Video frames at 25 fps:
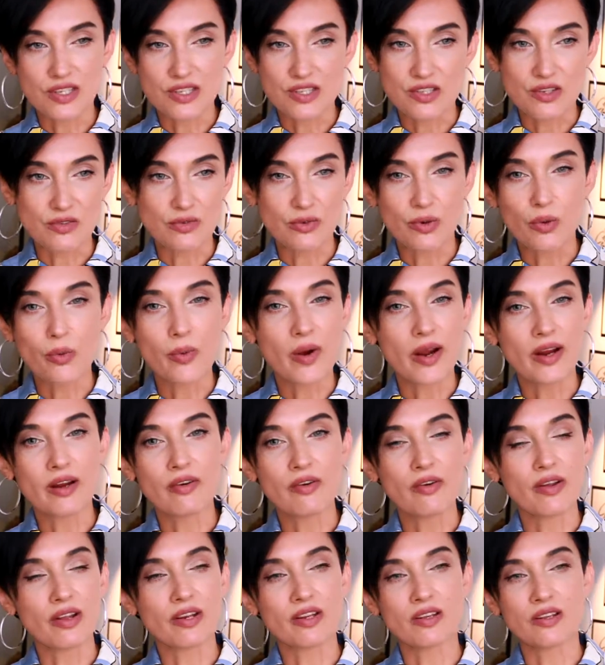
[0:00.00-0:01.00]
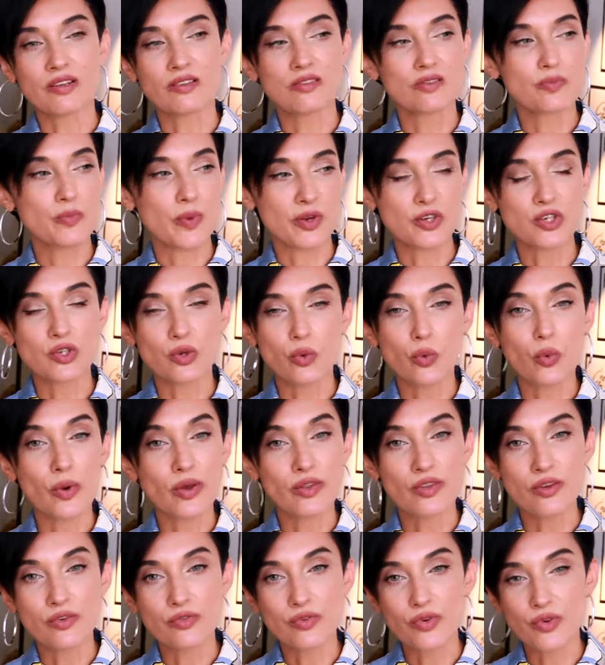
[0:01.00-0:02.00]
It doesn't require any special
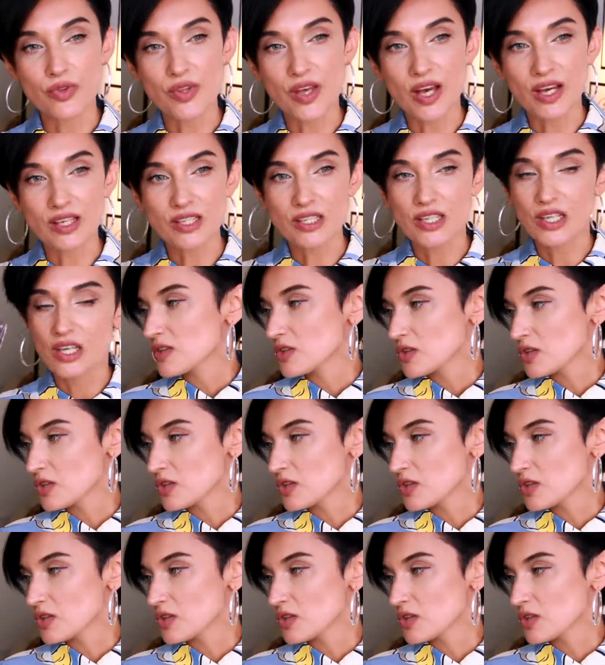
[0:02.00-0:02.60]
weather for that.